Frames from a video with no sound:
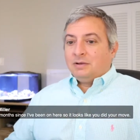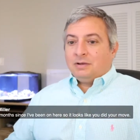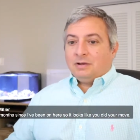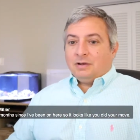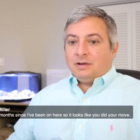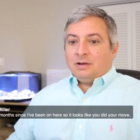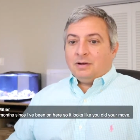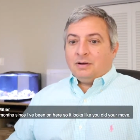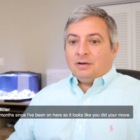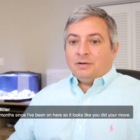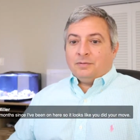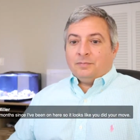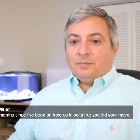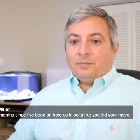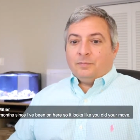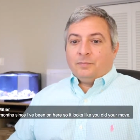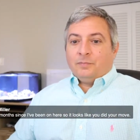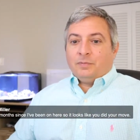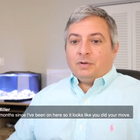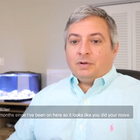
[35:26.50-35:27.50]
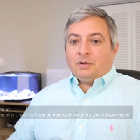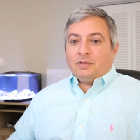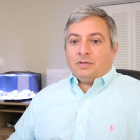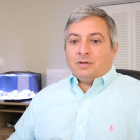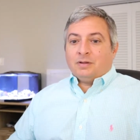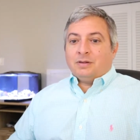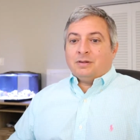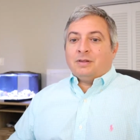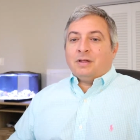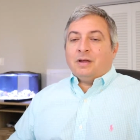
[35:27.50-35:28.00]
The
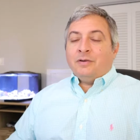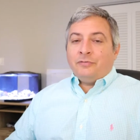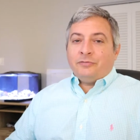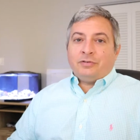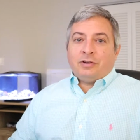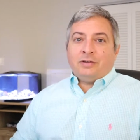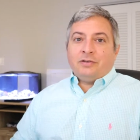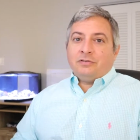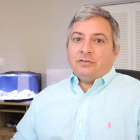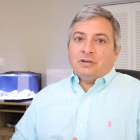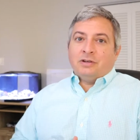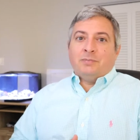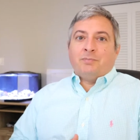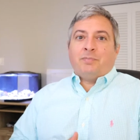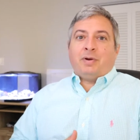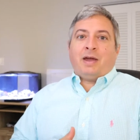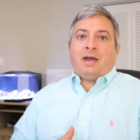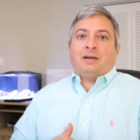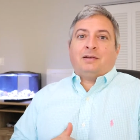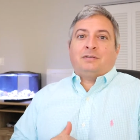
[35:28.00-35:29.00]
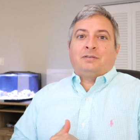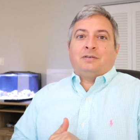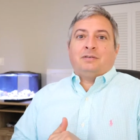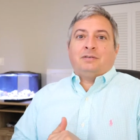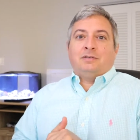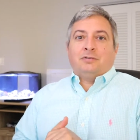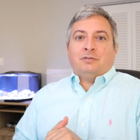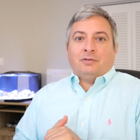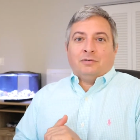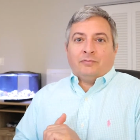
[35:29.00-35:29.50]
life-changing impact
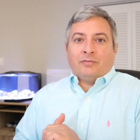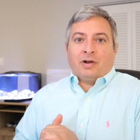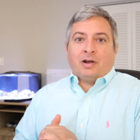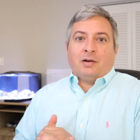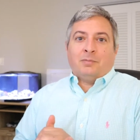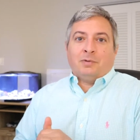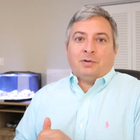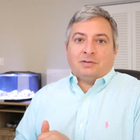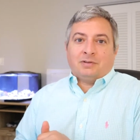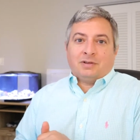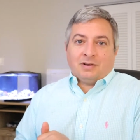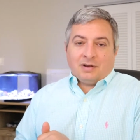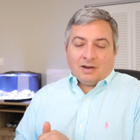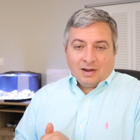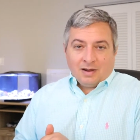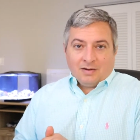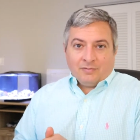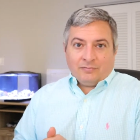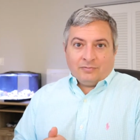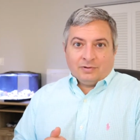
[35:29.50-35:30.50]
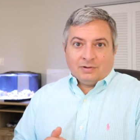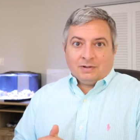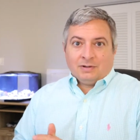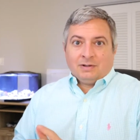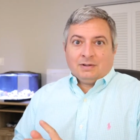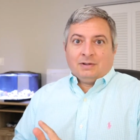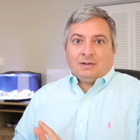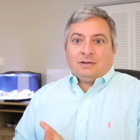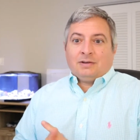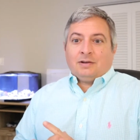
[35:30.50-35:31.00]
your environment can
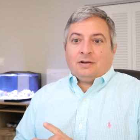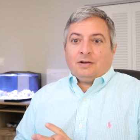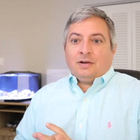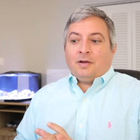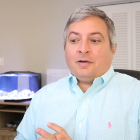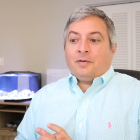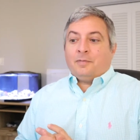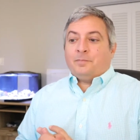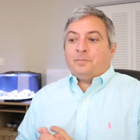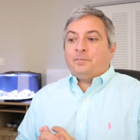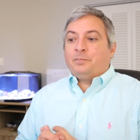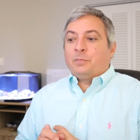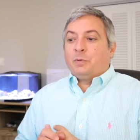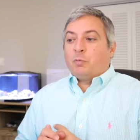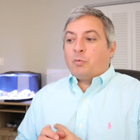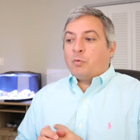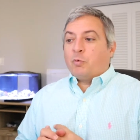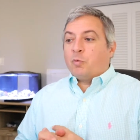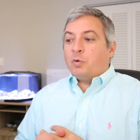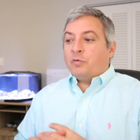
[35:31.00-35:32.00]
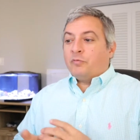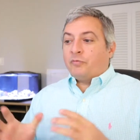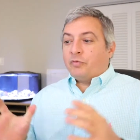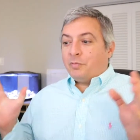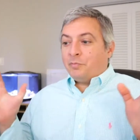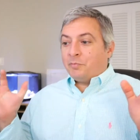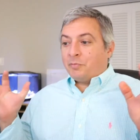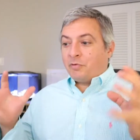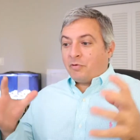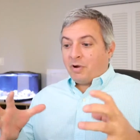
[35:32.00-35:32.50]
have. We went
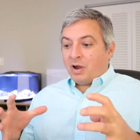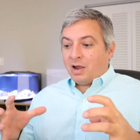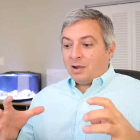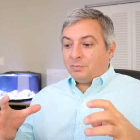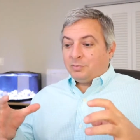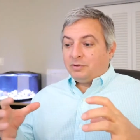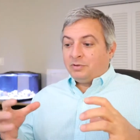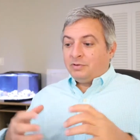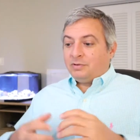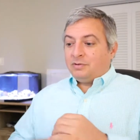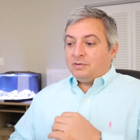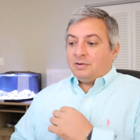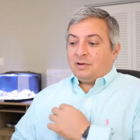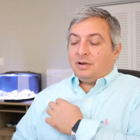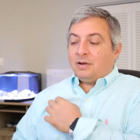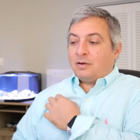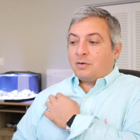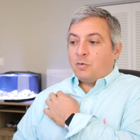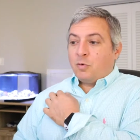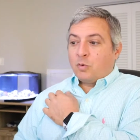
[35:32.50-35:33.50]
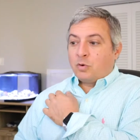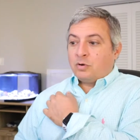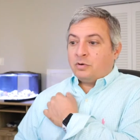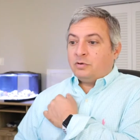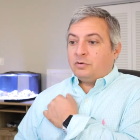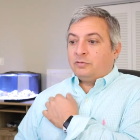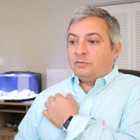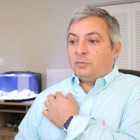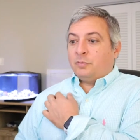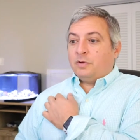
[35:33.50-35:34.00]
from cramped
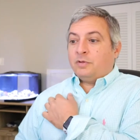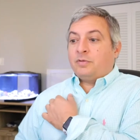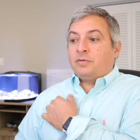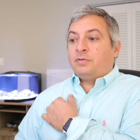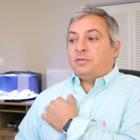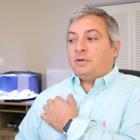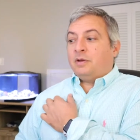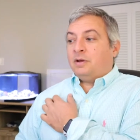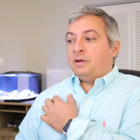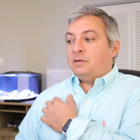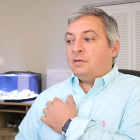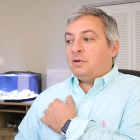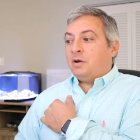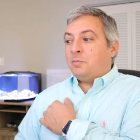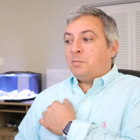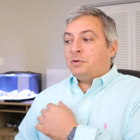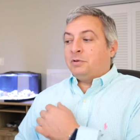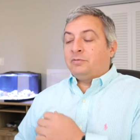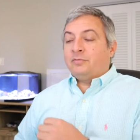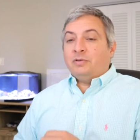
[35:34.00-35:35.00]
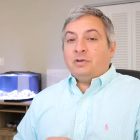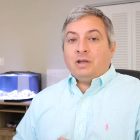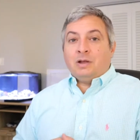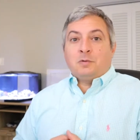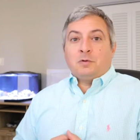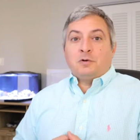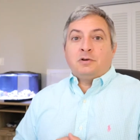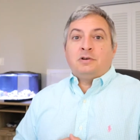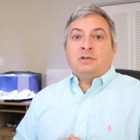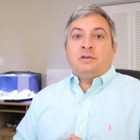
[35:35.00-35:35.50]
quarters with not much of a
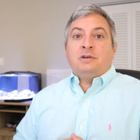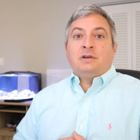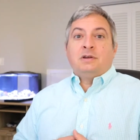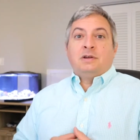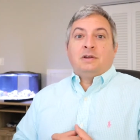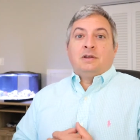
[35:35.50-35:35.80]
neighborhood